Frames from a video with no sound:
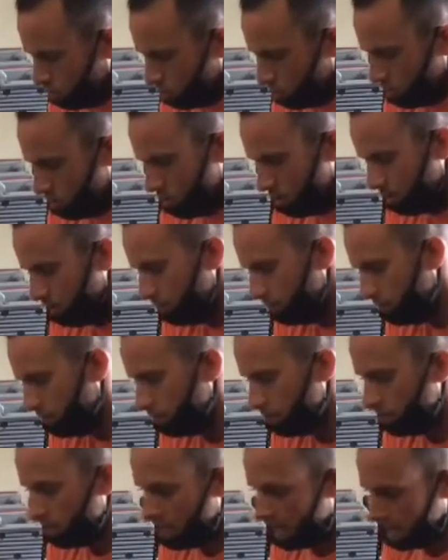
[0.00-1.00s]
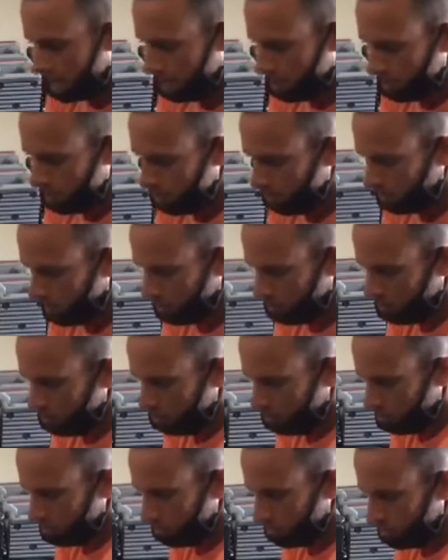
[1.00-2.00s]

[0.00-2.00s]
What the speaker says: So for that, I would